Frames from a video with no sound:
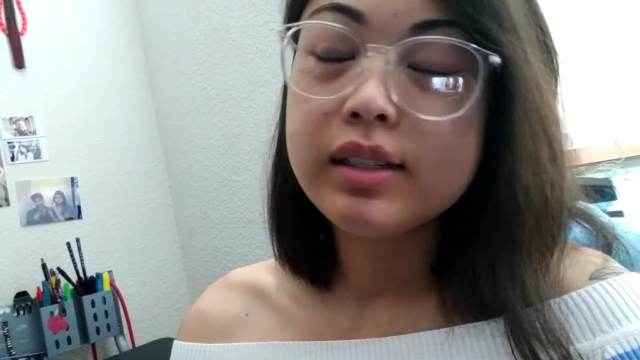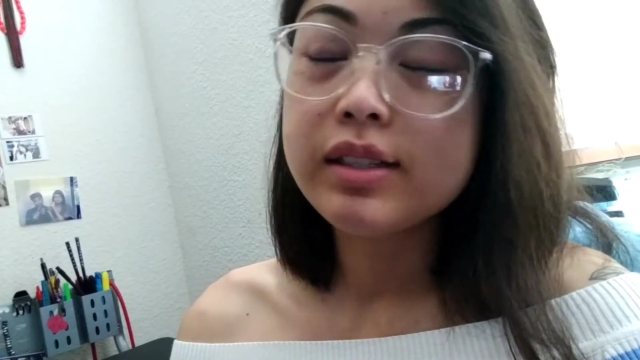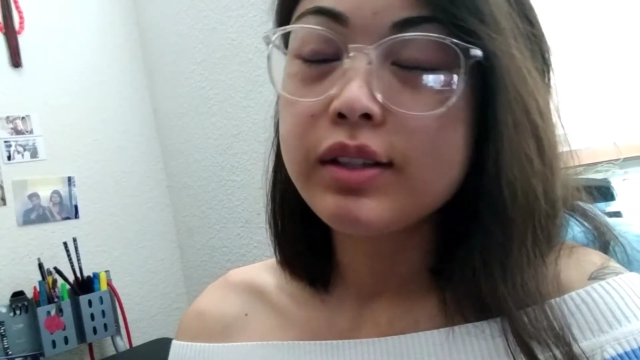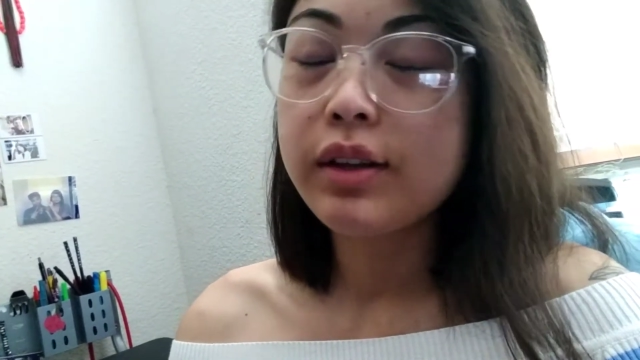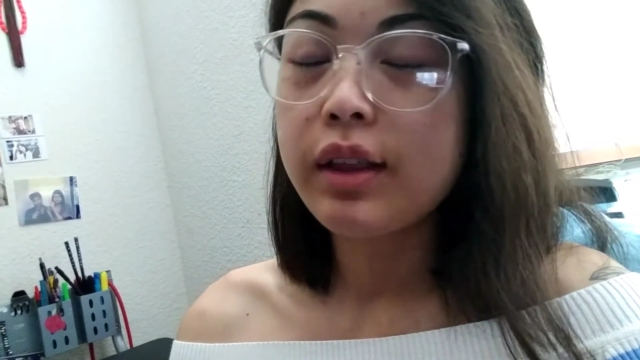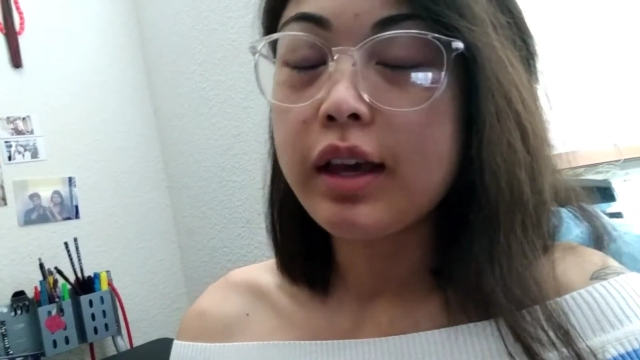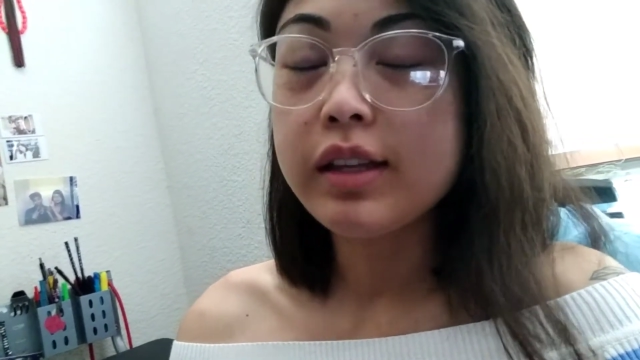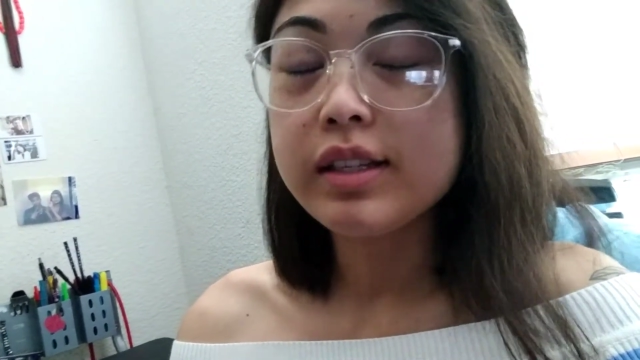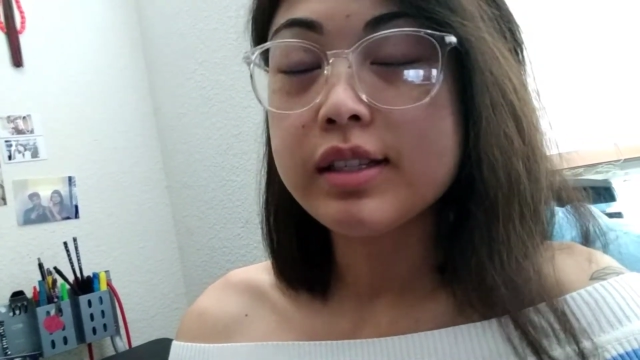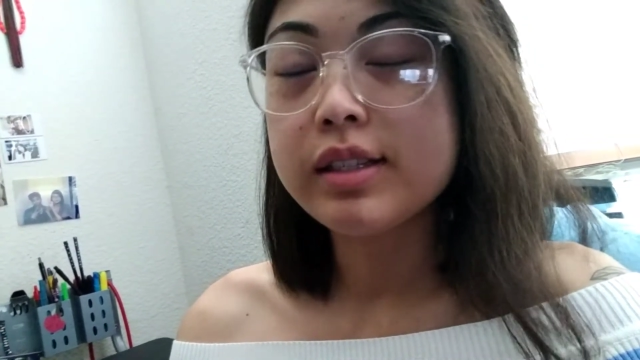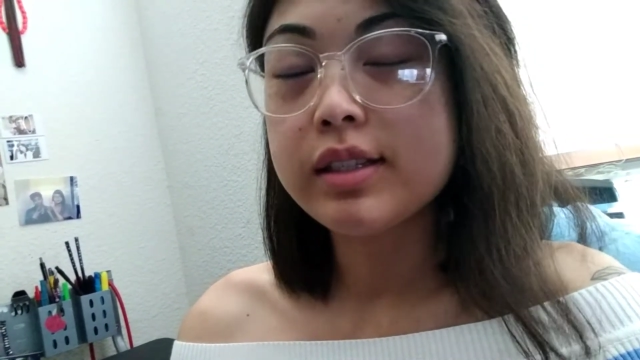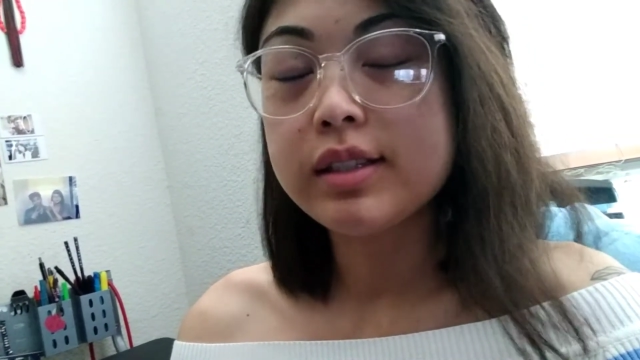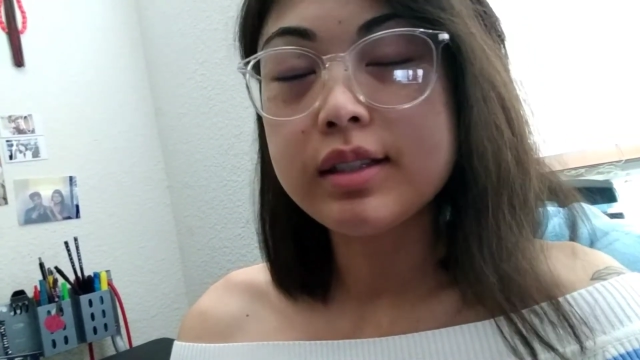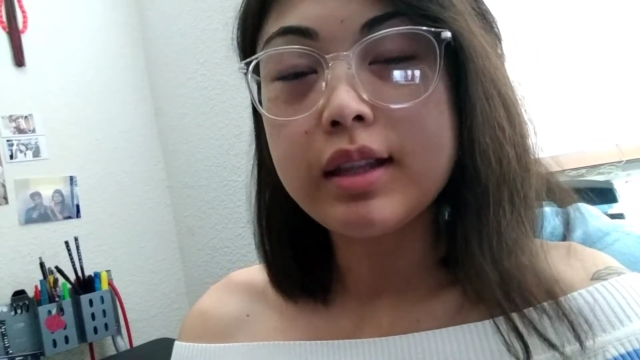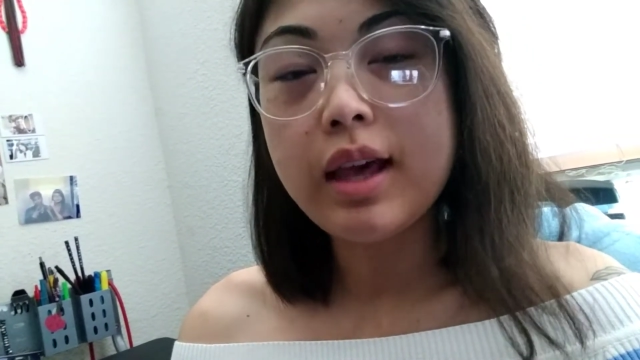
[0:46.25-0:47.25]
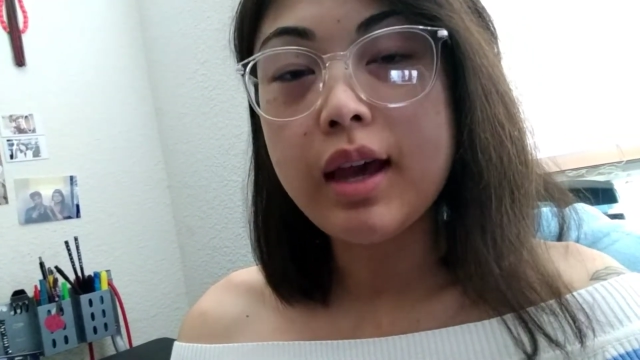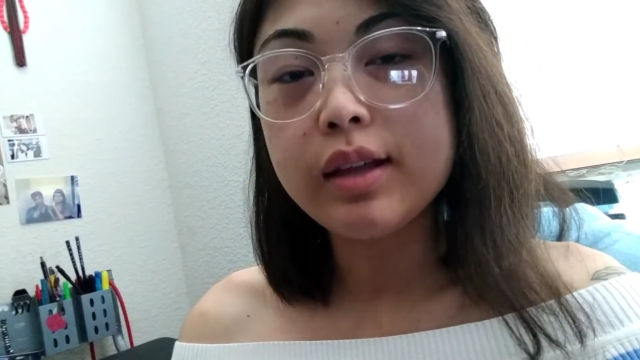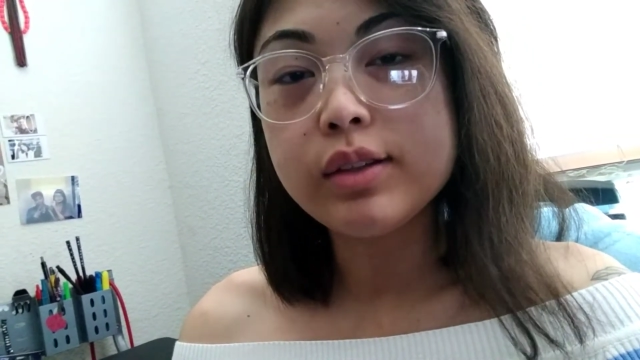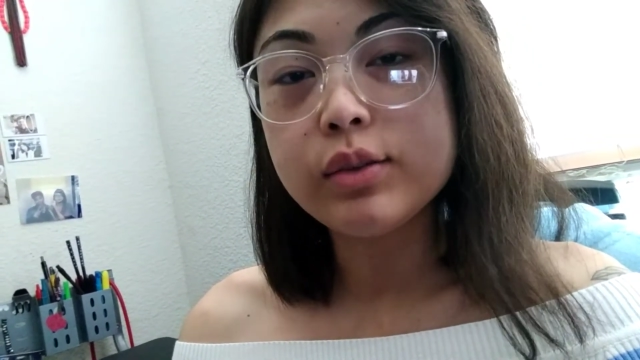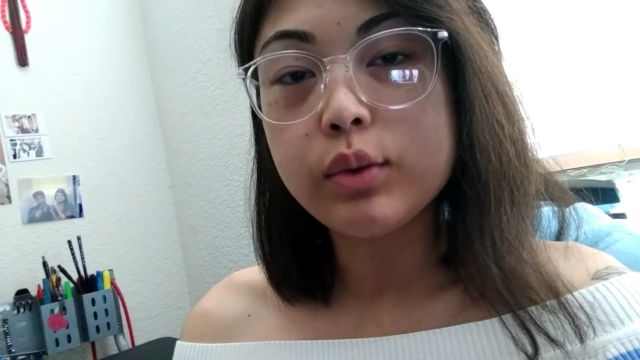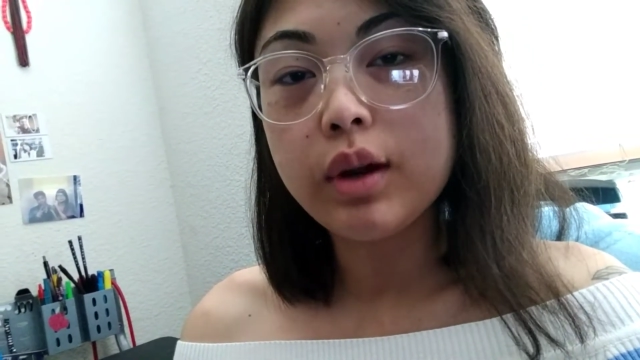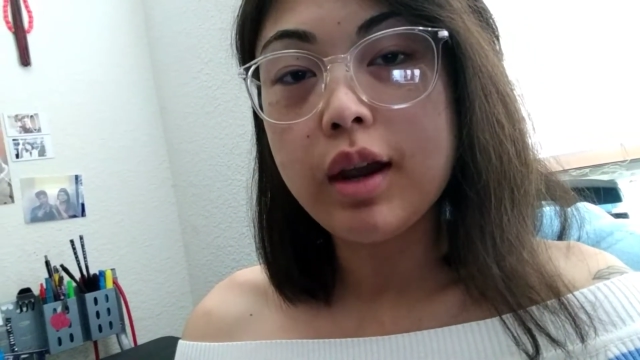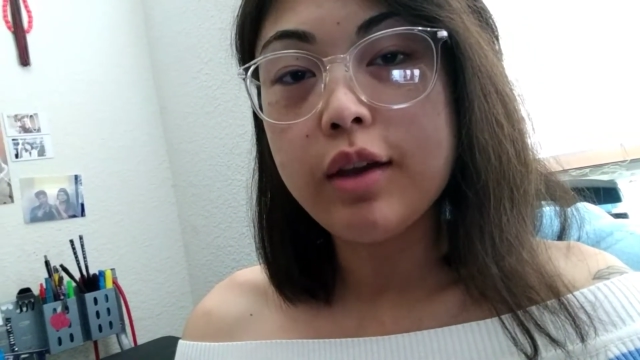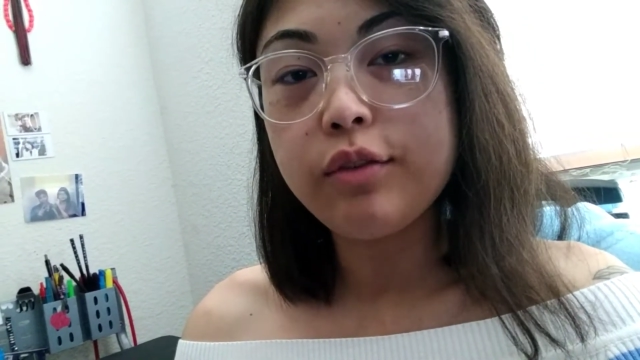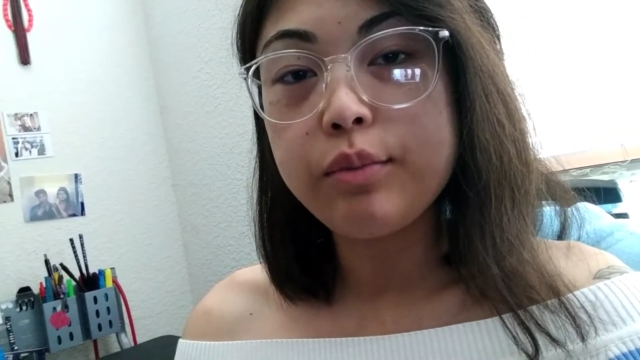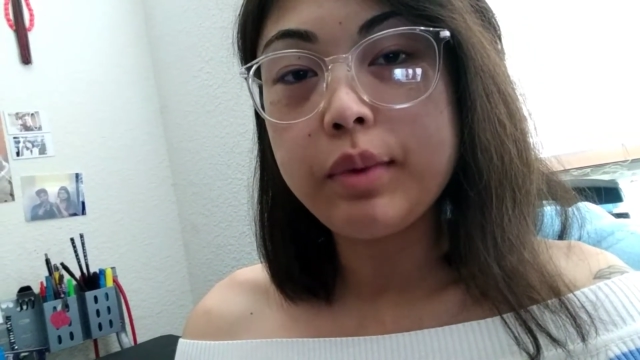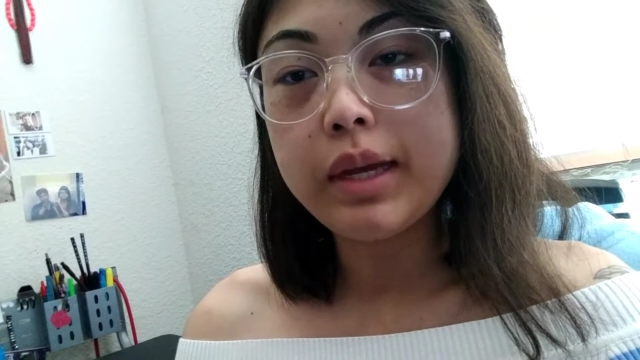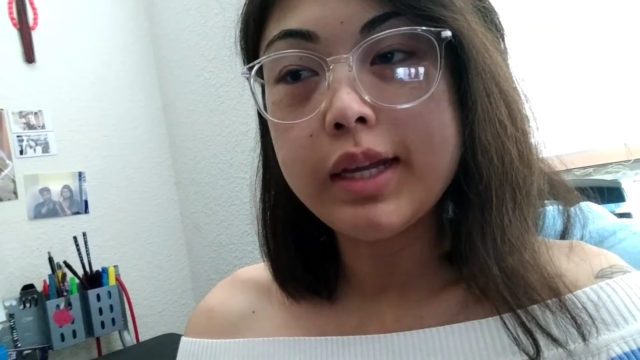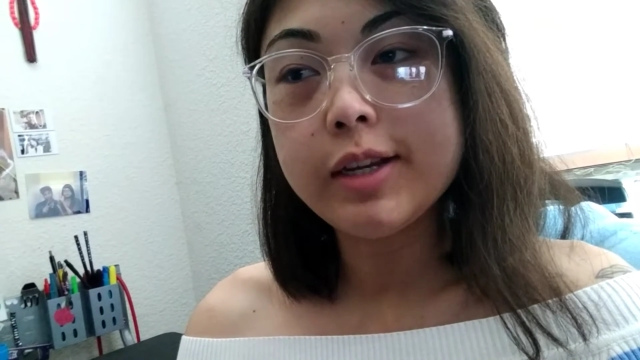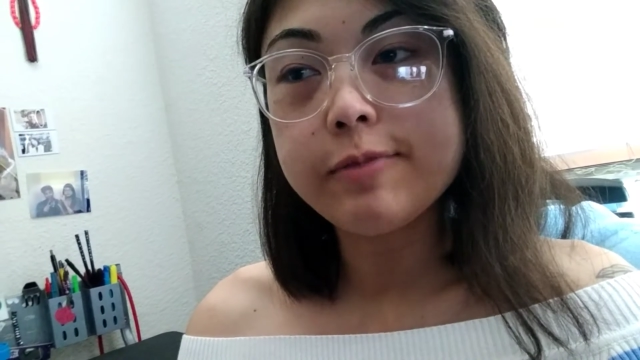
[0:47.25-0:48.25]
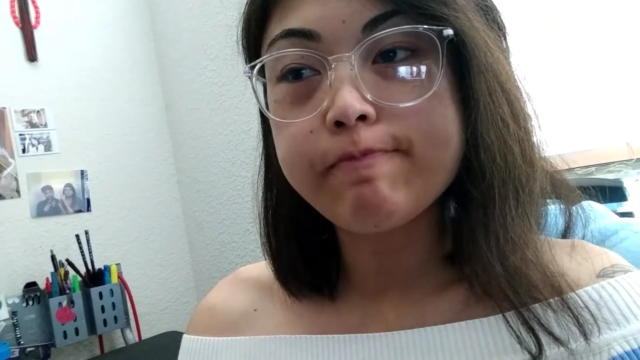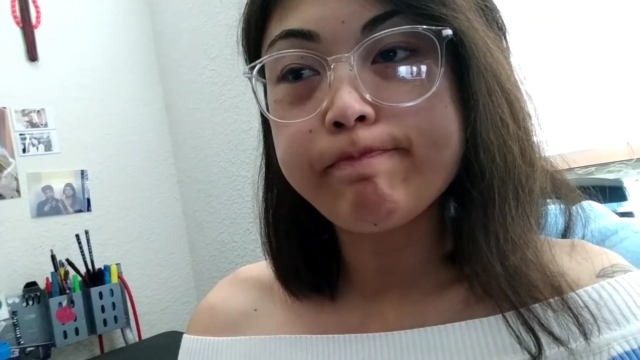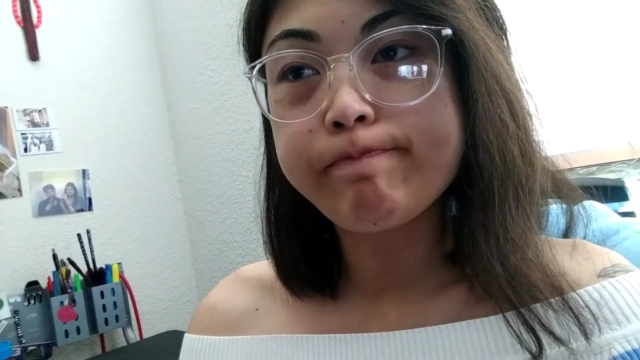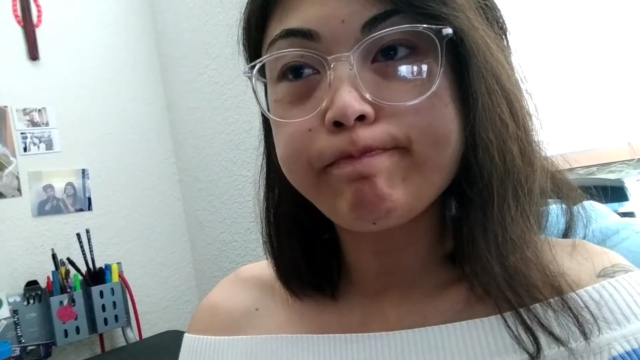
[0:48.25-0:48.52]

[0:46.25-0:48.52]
So that's where I've been.